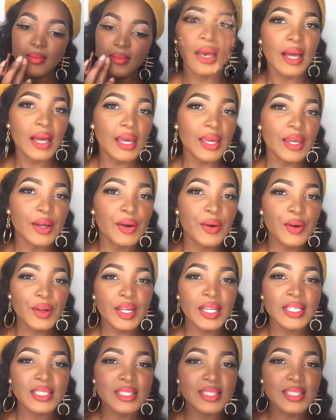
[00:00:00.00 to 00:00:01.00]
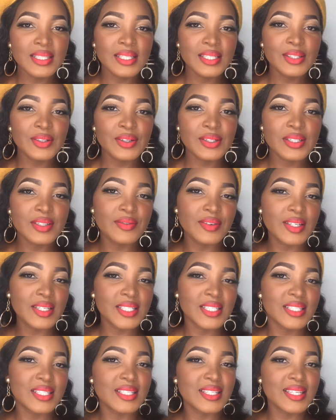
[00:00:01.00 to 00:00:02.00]
I honestly don't
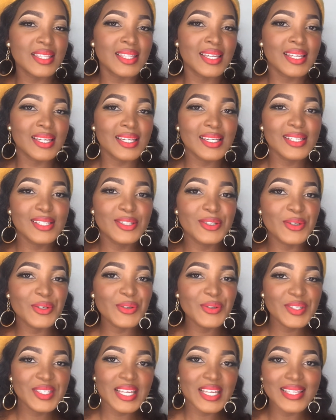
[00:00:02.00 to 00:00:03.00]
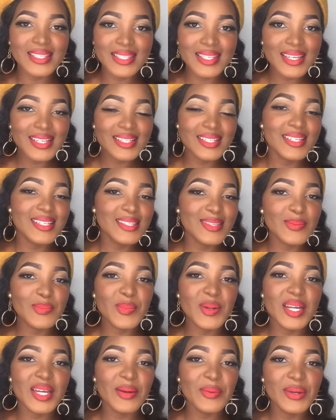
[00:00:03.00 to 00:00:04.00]
even see the need to use a setting
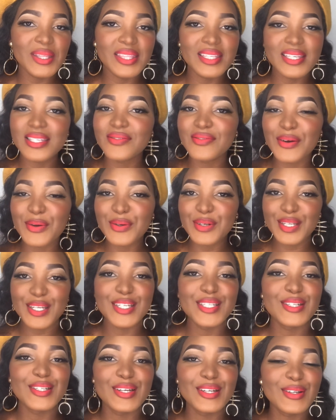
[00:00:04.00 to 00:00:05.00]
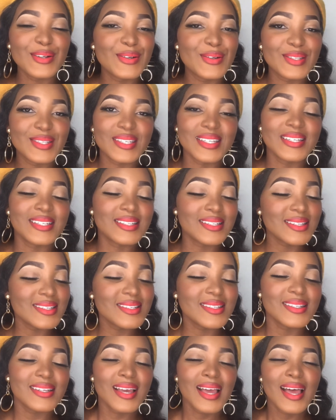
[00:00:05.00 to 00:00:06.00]
spray with this foundation because it
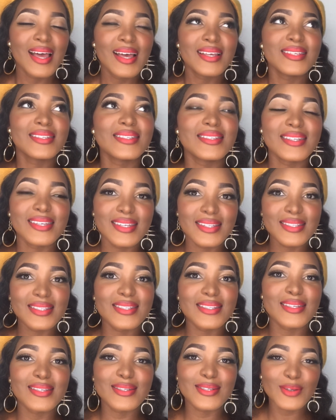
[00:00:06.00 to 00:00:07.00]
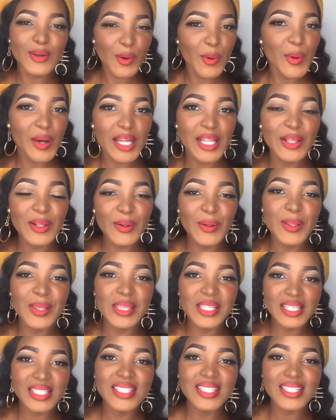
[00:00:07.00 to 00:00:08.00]
just sits so well on
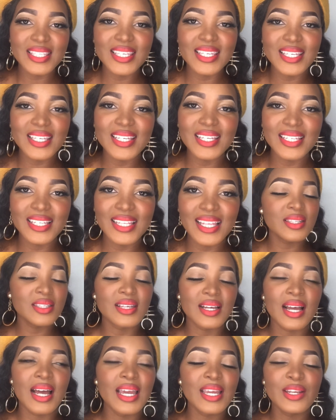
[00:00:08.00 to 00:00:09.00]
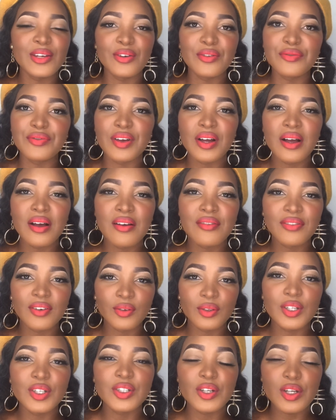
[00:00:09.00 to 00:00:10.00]
the skin. It's the kind of
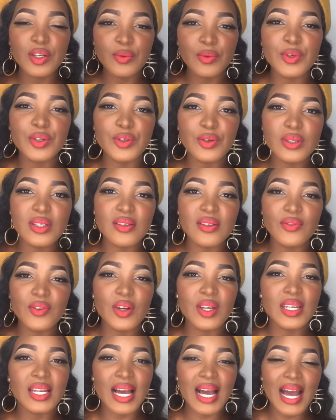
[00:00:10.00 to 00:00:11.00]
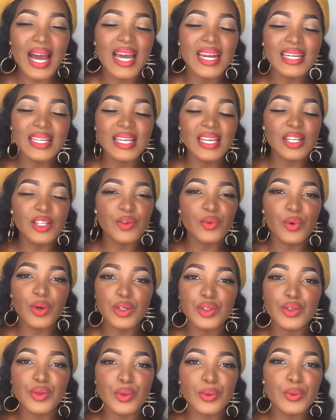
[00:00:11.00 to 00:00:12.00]
foundation you would use if you're in a hurry and you
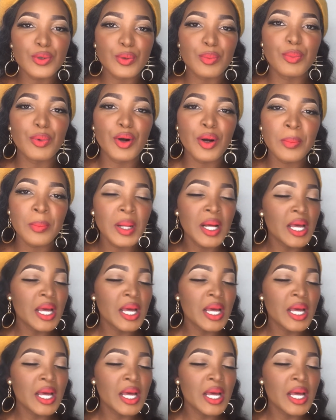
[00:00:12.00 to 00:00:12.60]
want to look bomb.